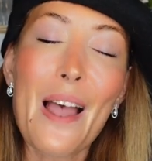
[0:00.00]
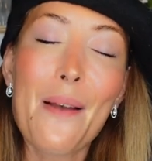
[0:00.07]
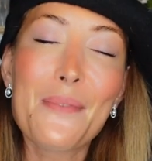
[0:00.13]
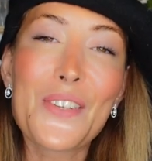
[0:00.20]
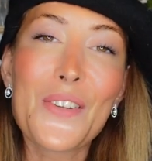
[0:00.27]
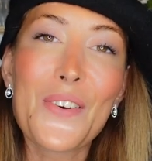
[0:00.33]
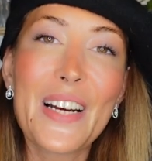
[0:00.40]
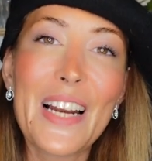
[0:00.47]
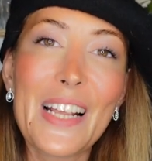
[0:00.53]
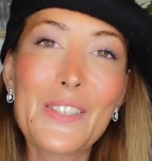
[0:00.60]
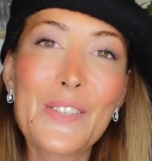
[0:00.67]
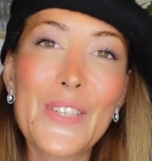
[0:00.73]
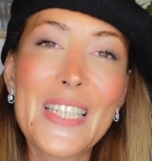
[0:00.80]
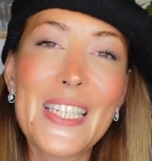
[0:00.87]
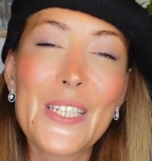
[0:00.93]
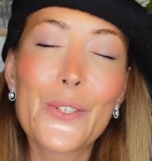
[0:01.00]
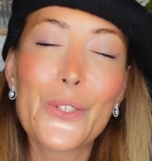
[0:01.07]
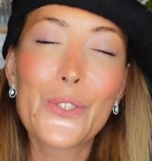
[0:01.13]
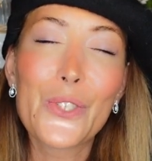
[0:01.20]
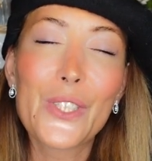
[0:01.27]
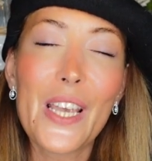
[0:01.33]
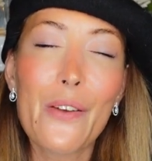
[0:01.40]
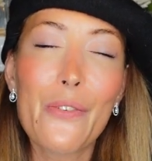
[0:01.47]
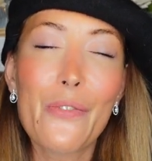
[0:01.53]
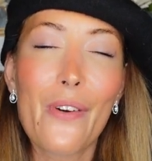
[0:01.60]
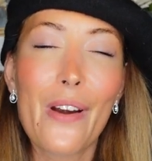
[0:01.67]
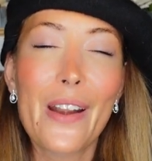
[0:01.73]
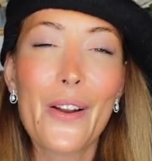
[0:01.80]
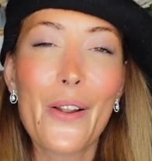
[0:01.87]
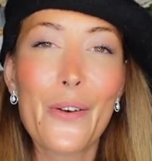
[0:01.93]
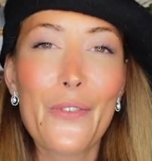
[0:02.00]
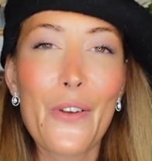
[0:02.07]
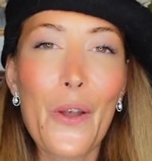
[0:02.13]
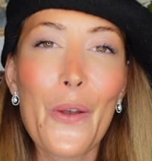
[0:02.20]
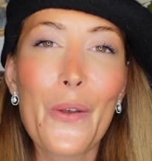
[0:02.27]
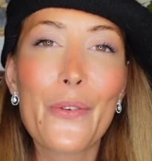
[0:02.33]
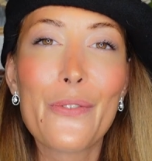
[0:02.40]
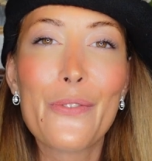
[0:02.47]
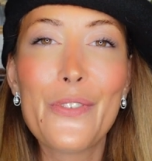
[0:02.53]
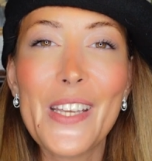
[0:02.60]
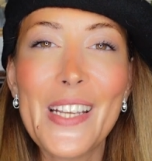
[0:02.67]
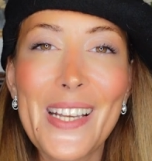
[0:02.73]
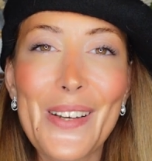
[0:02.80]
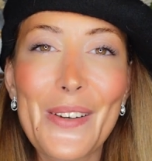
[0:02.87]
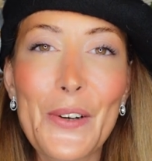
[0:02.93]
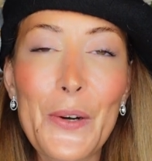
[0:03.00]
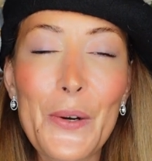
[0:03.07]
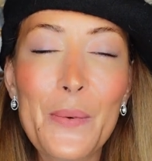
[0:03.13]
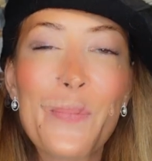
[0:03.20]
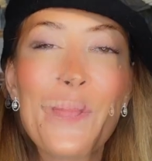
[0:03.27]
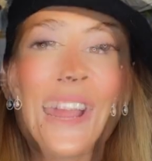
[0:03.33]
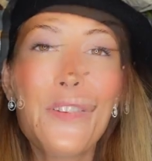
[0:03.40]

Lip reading: I'm so glad to see you today for another video.